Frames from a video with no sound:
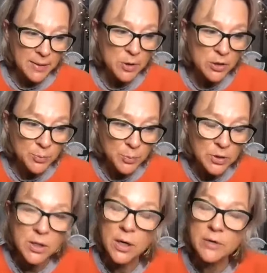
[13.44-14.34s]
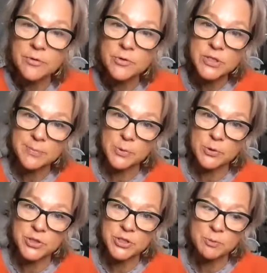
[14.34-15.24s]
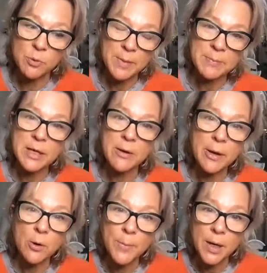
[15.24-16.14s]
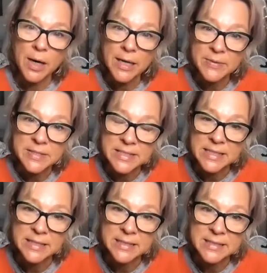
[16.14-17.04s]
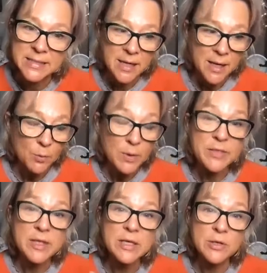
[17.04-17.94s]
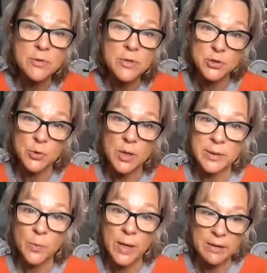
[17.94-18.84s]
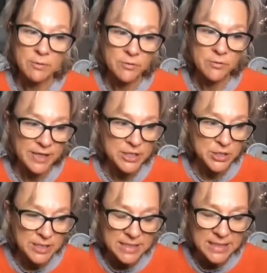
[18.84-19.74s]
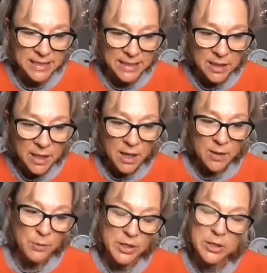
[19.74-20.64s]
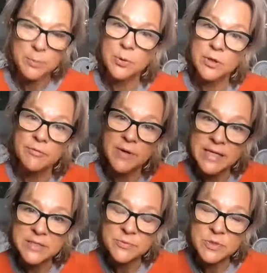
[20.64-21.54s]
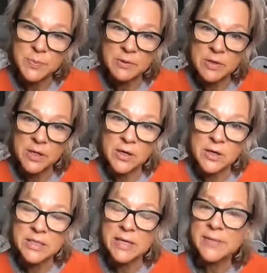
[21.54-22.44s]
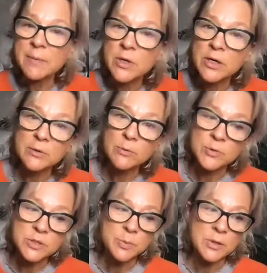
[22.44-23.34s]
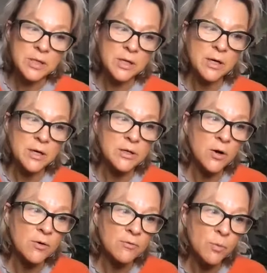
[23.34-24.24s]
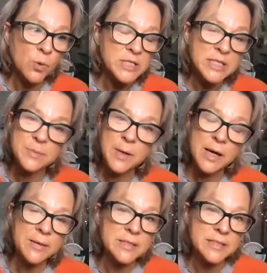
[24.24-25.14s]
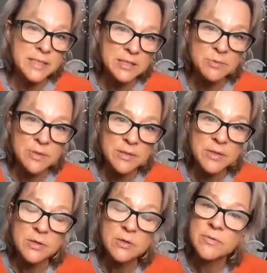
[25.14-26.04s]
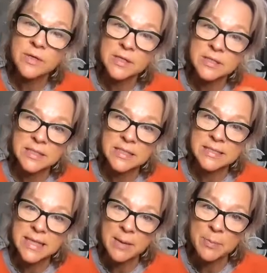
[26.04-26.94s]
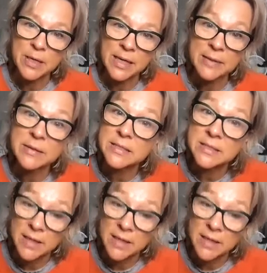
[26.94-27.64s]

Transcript: Then we're going to pull a card for your subconscious, what may be going on behind the scenes within you that you're unaware of energetically. We're going to pull advice from spirit card. And then we're going to also pull a card of what is behind the scenes within the universe that is happening at this